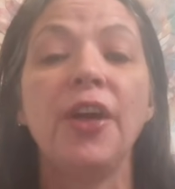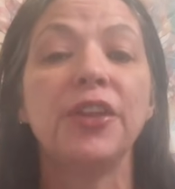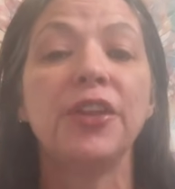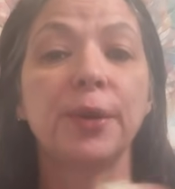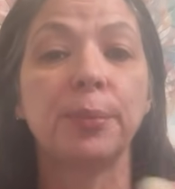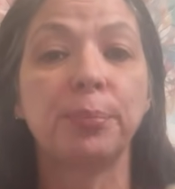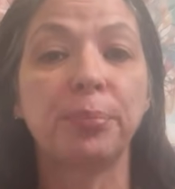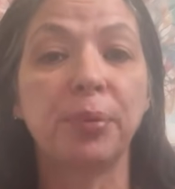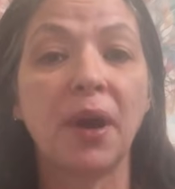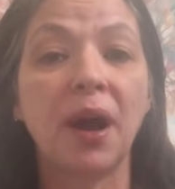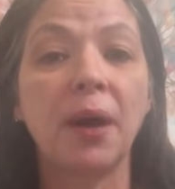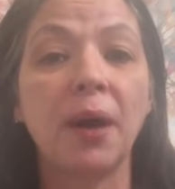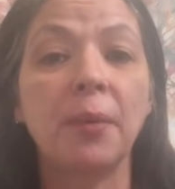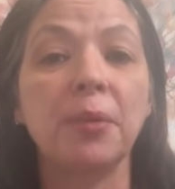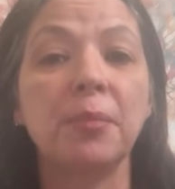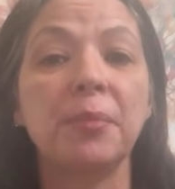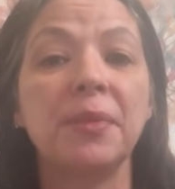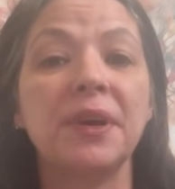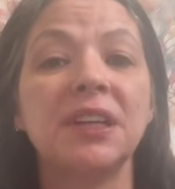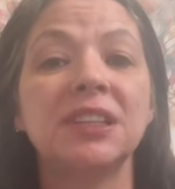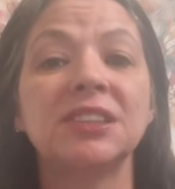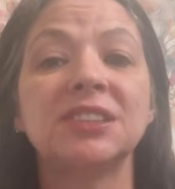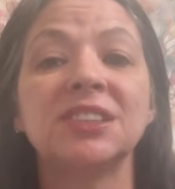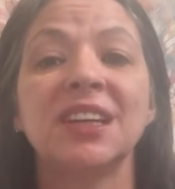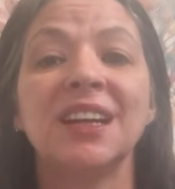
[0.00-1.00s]
The problem
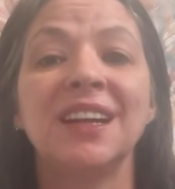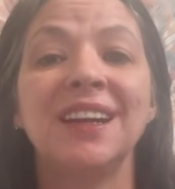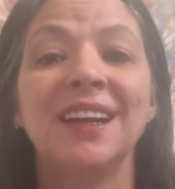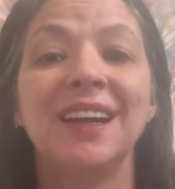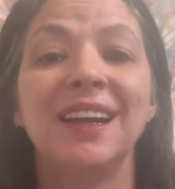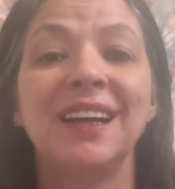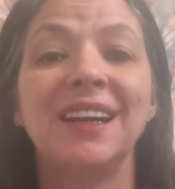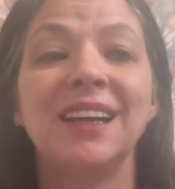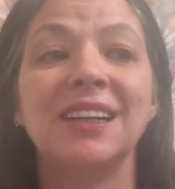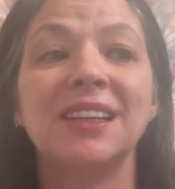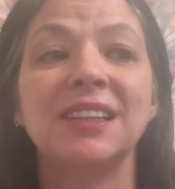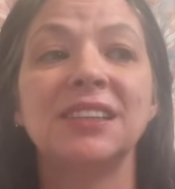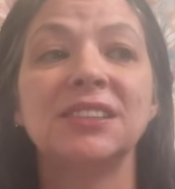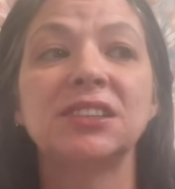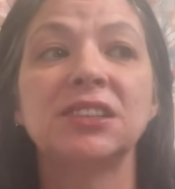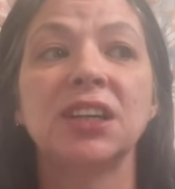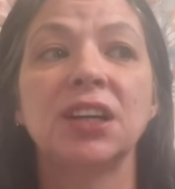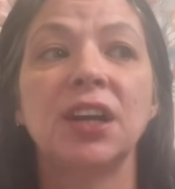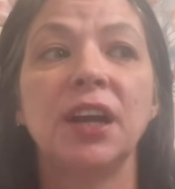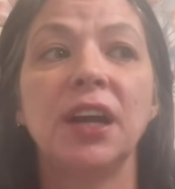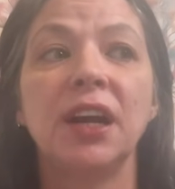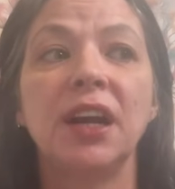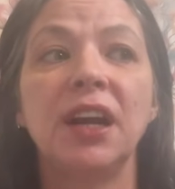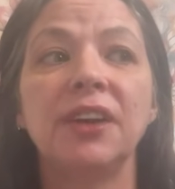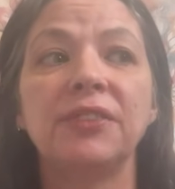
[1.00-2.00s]
is
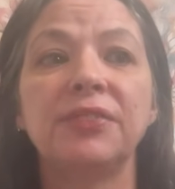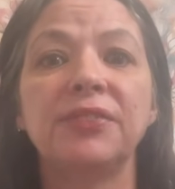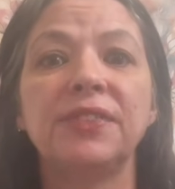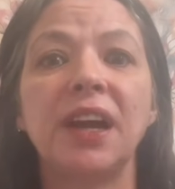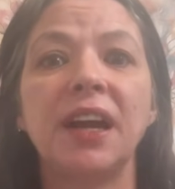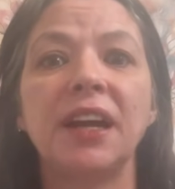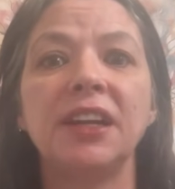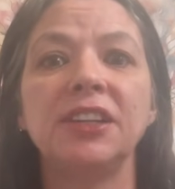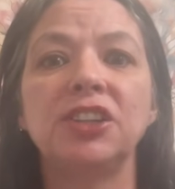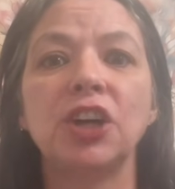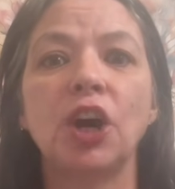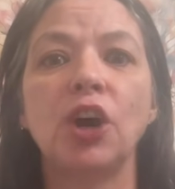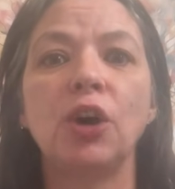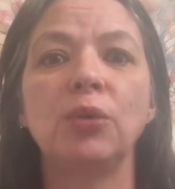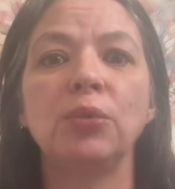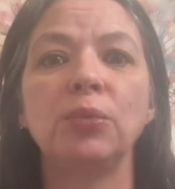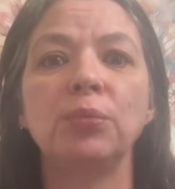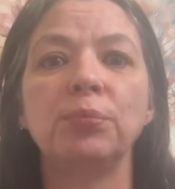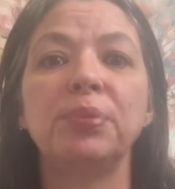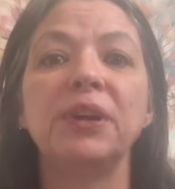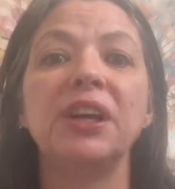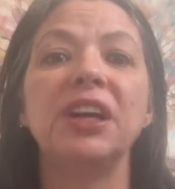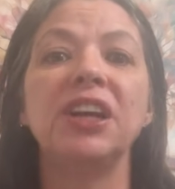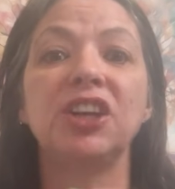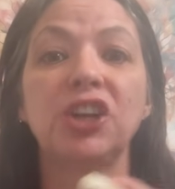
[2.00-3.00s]
if they
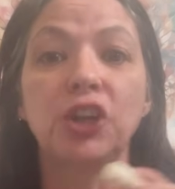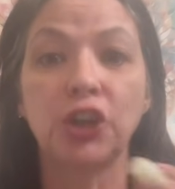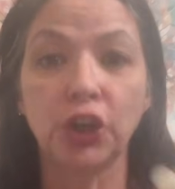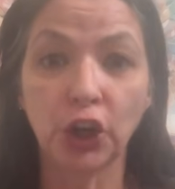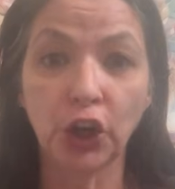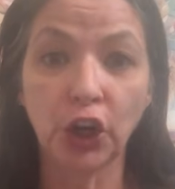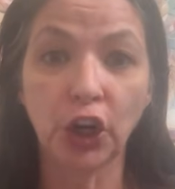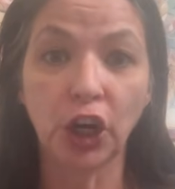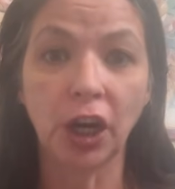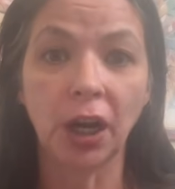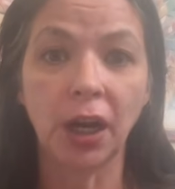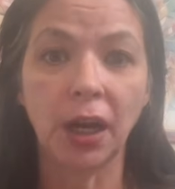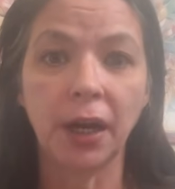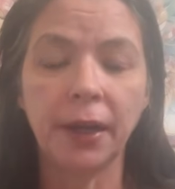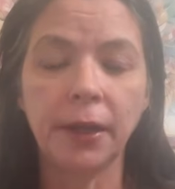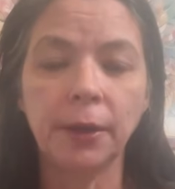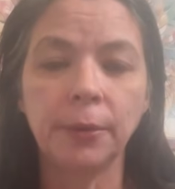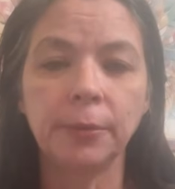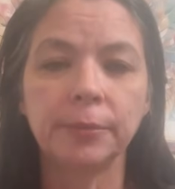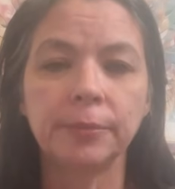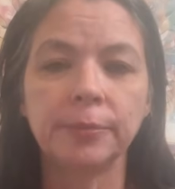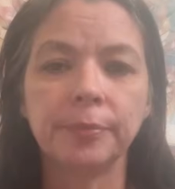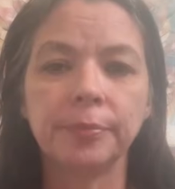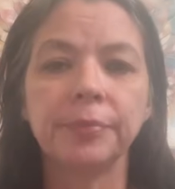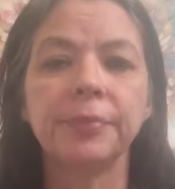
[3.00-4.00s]
don't be good,
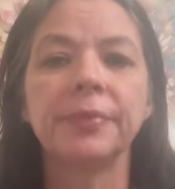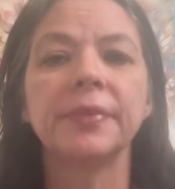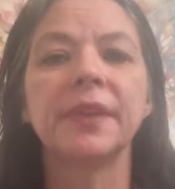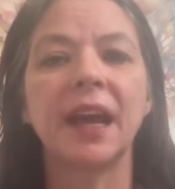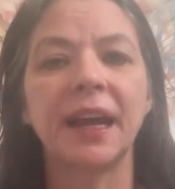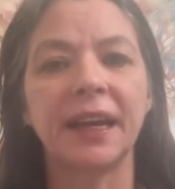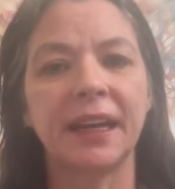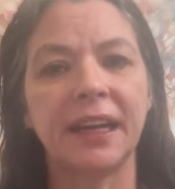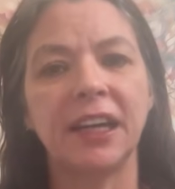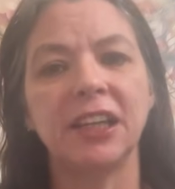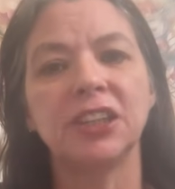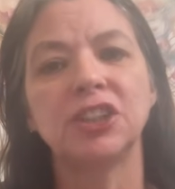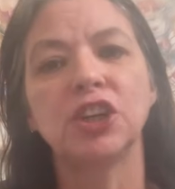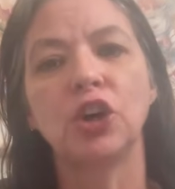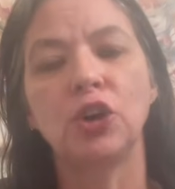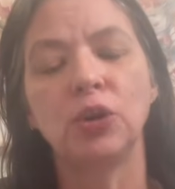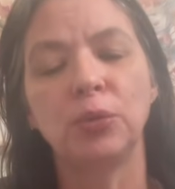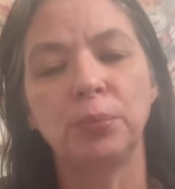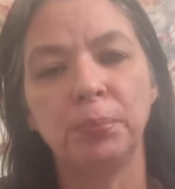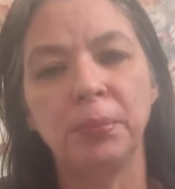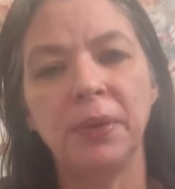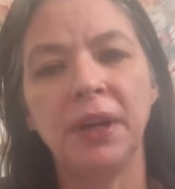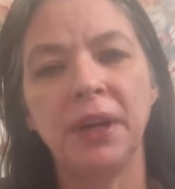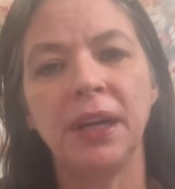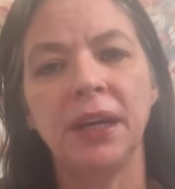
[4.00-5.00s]
like he
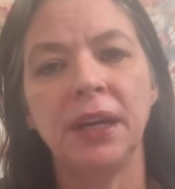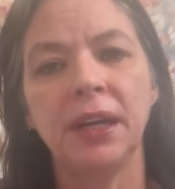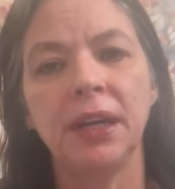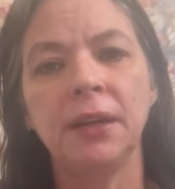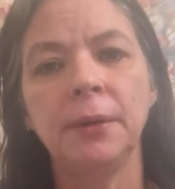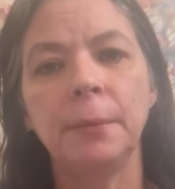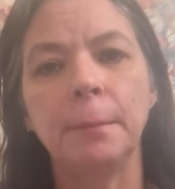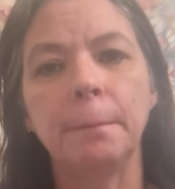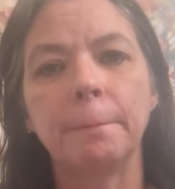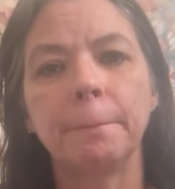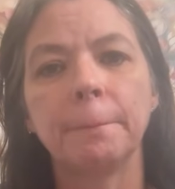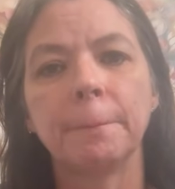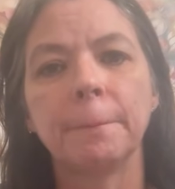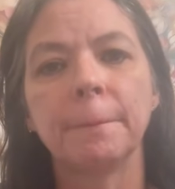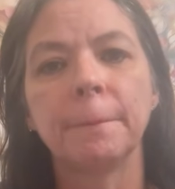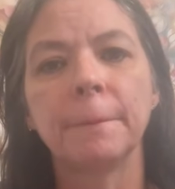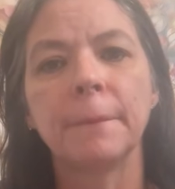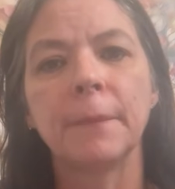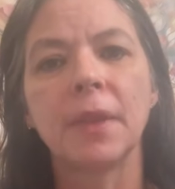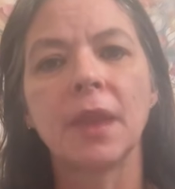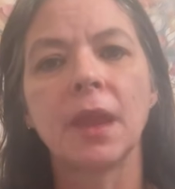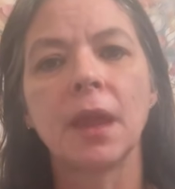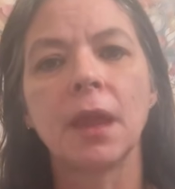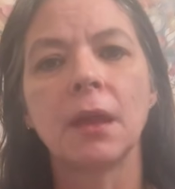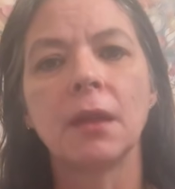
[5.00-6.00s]
told me,
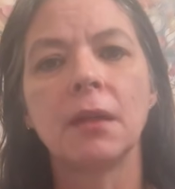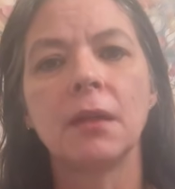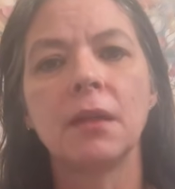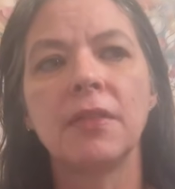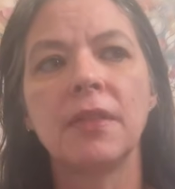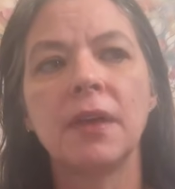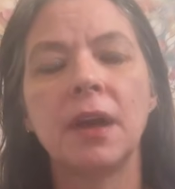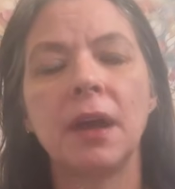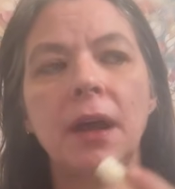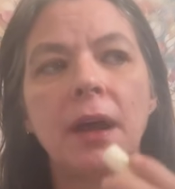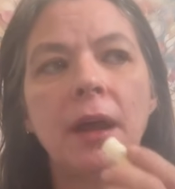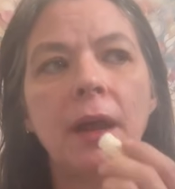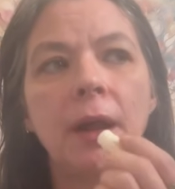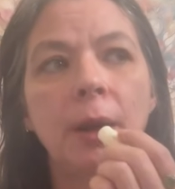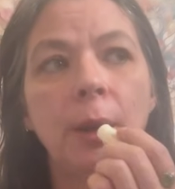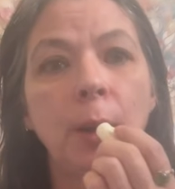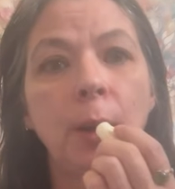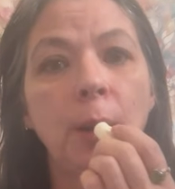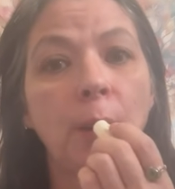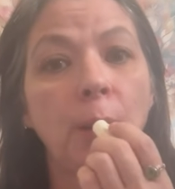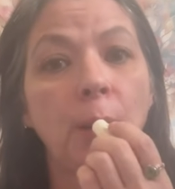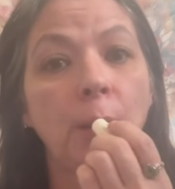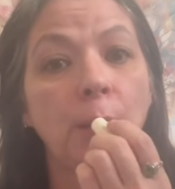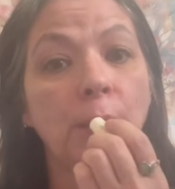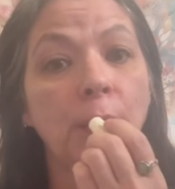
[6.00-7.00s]

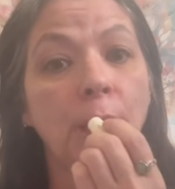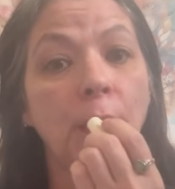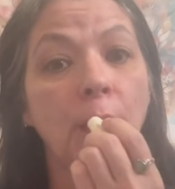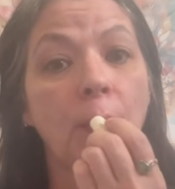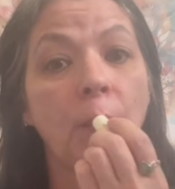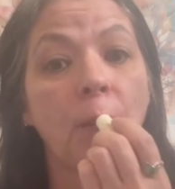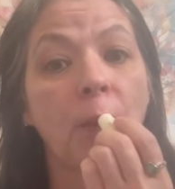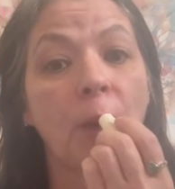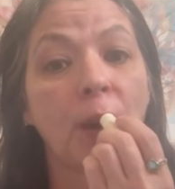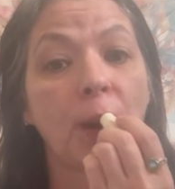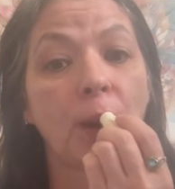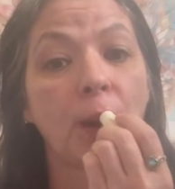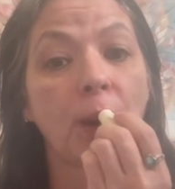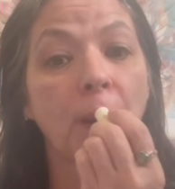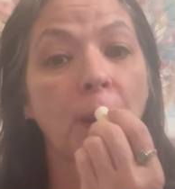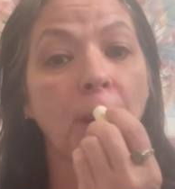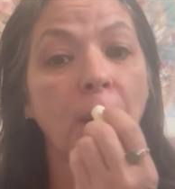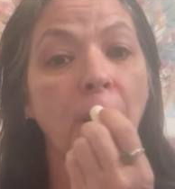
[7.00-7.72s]
then they don't work.